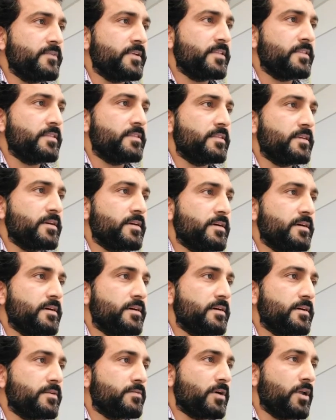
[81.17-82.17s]
with
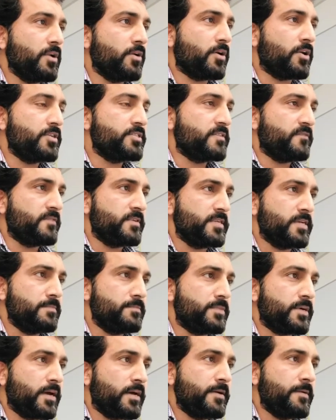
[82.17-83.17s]
the Royal College of
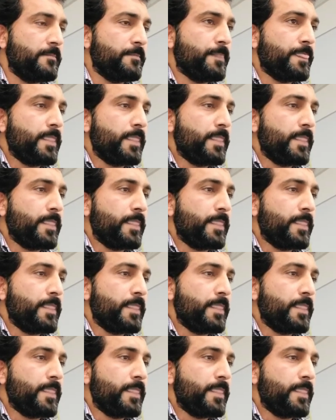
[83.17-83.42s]
Edinburgh.